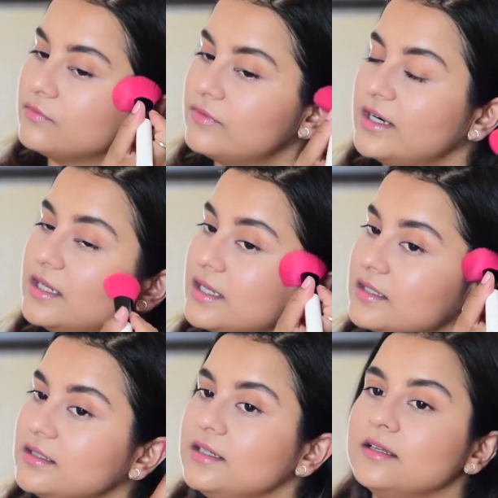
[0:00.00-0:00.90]
very
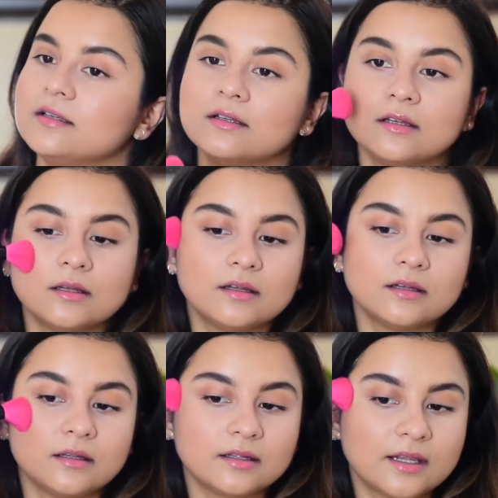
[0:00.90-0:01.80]
lightly.
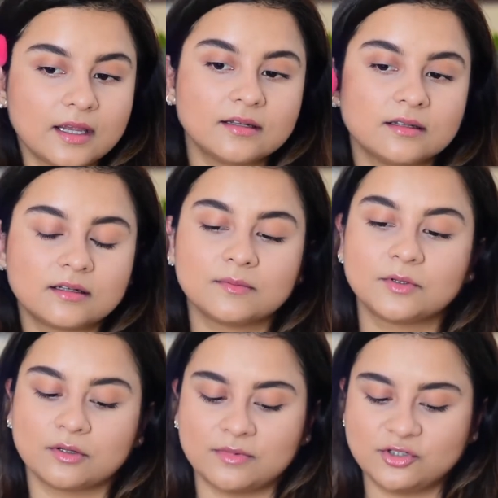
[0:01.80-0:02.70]
Again, a little
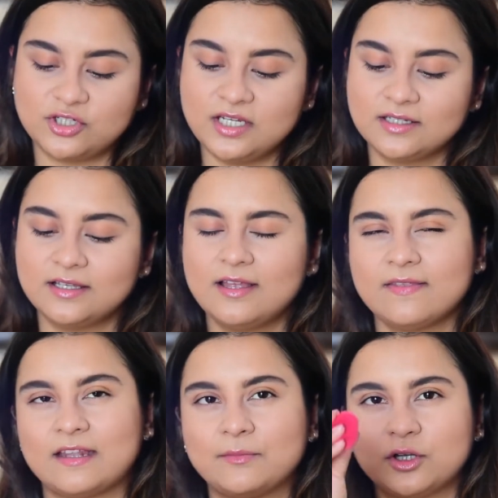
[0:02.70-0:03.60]
bit on my cheek.
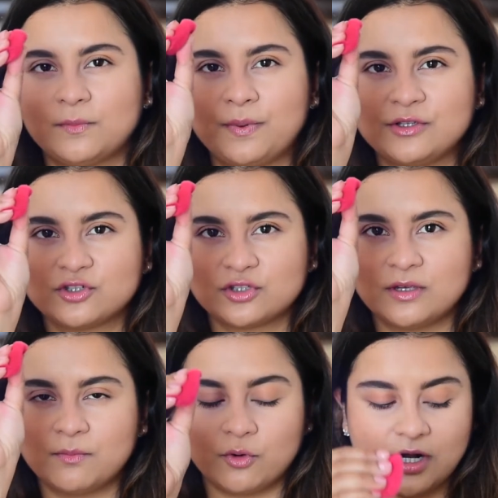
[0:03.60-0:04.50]
Then I'm going to pinch
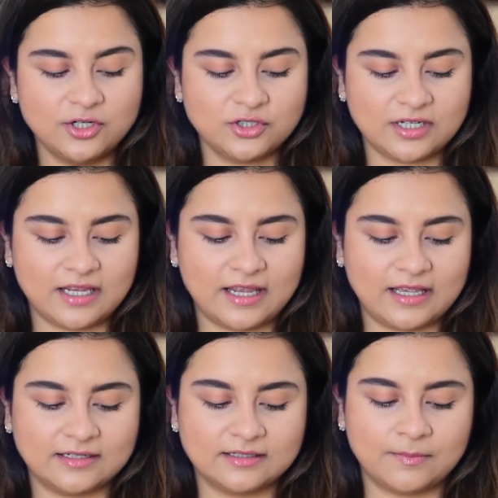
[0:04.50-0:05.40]
the brush
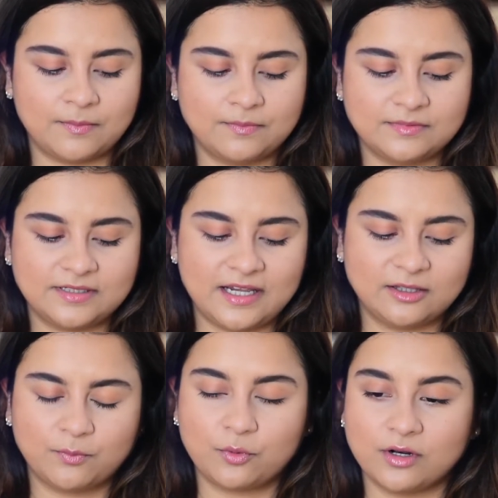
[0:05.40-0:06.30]
and take
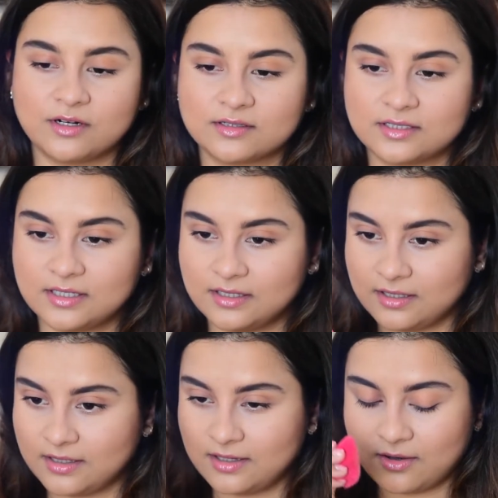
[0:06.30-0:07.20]
the product
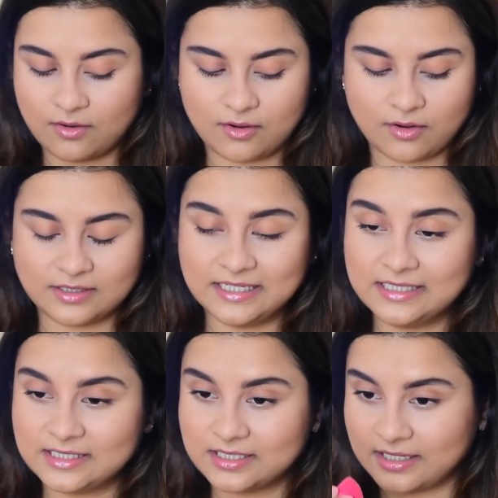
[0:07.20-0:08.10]
on
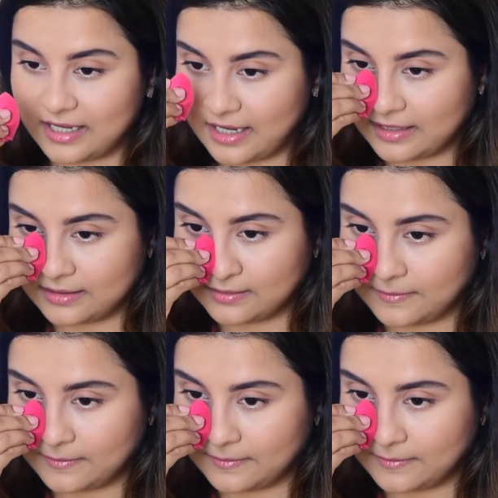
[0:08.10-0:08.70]
it and